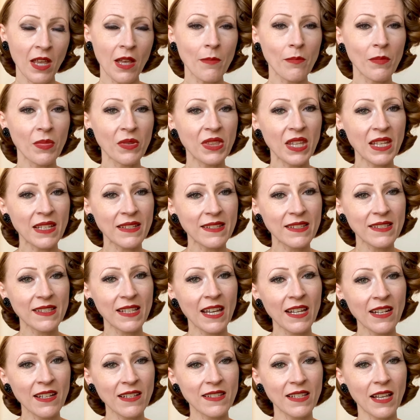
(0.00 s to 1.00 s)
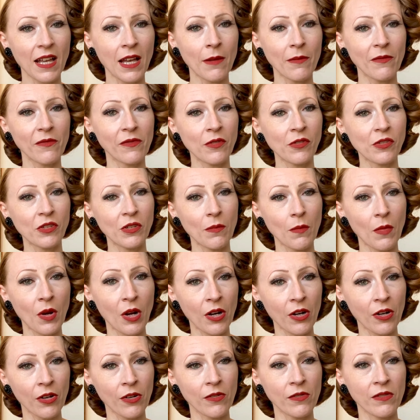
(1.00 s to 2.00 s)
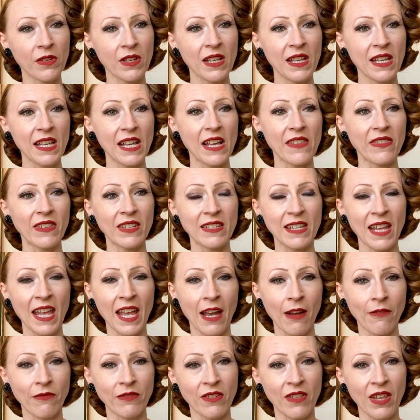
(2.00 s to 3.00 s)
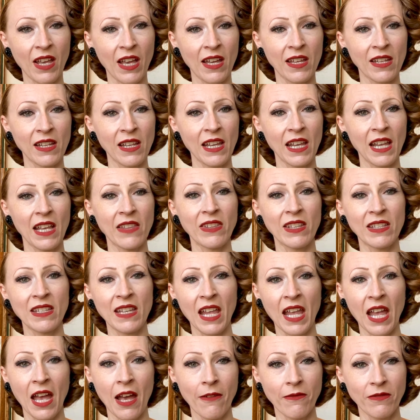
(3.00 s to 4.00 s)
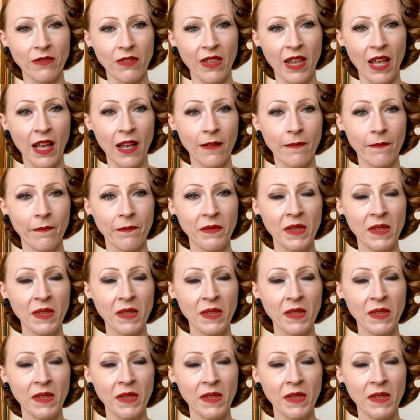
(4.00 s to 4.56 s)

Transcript: but they set us up for tomorrow and the day after that and the day after that.